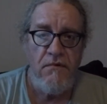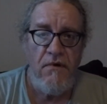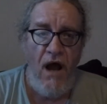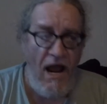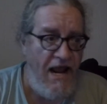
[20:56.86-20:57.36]

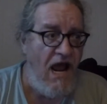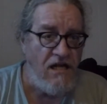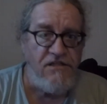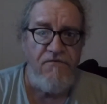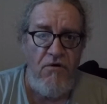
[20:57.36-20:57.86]
I
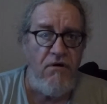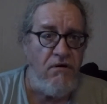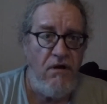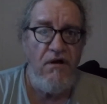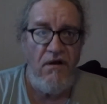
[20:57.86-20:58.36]
asked
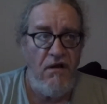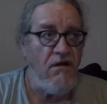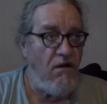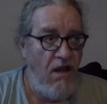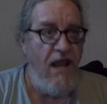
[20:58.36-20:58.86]
for,
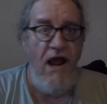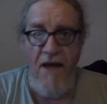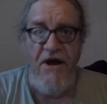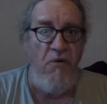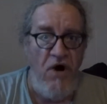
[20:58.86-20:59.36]
hey,
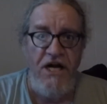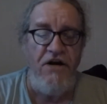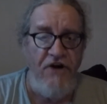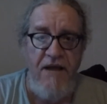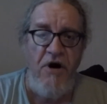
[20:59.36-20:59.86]
I'm at
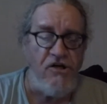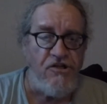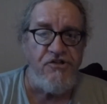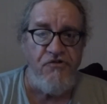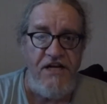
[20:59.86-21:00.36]
100A Marshall
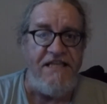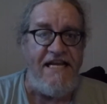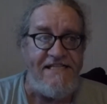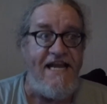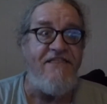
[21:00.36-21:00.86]
Street. And they
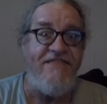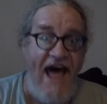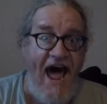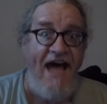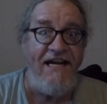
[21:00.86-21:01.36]
said,
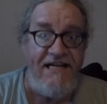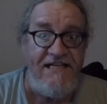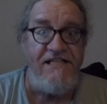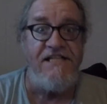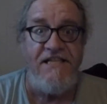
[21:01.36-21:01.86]
that
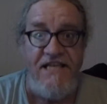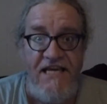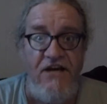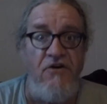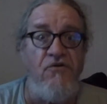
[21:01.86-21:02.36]
is
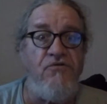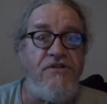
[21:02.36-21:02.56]
Theo's